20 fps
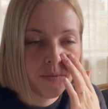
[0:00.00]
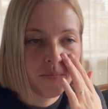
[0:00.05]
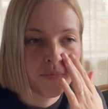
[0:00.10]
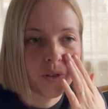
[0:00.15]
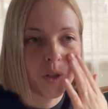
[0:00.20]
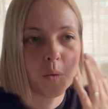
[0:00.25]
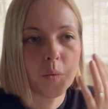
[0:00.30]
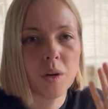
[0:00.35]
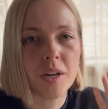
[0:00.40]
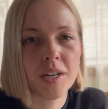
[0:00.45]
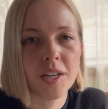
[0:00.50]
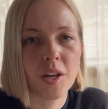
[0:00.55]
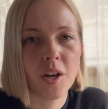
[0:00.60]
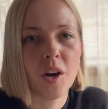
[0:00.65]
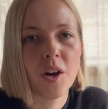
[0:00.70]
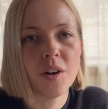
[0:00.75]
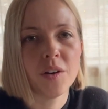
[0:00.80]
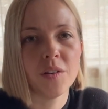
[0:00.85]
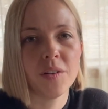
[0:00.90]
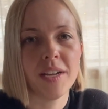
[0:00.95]
you're wearing a
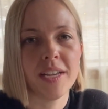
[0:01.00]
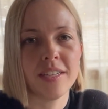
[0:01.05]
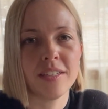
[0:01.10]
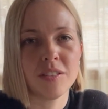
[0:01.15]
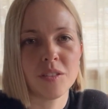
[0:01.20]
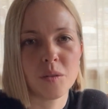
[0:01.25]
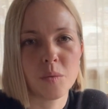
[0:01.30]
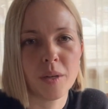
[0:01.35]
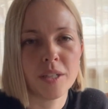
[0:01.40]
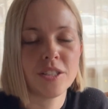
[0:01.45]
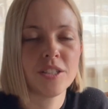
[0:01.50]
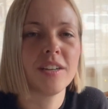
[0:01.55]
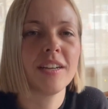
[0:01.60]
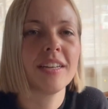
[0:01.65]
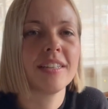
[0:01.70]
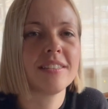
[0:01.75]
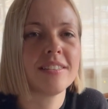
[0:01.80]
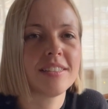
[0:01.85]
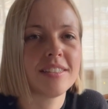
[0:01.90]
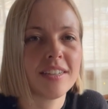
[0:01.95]
coat and your sweatshirt
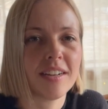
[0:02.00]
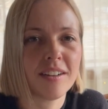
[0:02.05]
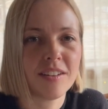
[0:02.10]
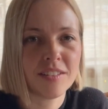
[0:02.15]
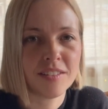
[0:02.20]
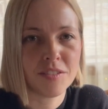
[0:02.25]
gets stuck on